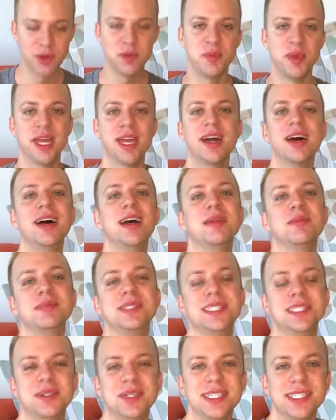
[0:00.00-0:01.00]
Oh my god, I'm
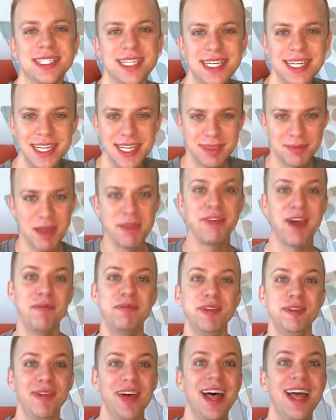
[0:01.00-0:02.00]
so excited. It's my
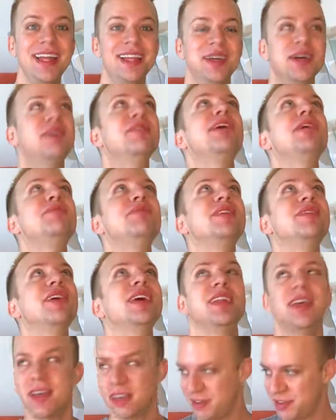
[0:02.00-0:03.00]
Fab Fit Fun! Fab Fit
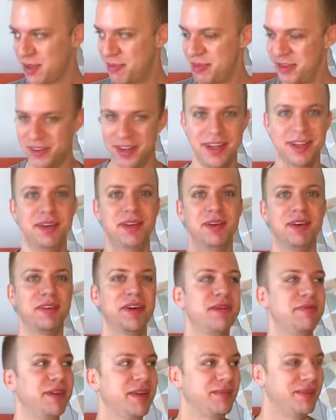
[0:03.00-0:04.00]
Fun, Fab Fit Fun,
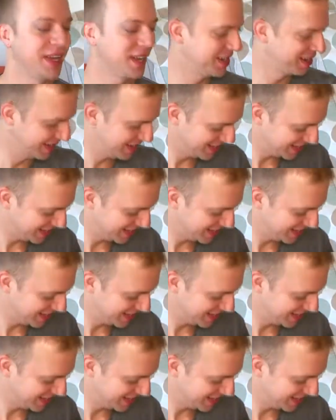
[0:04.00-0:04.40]
Fab Fit Fun,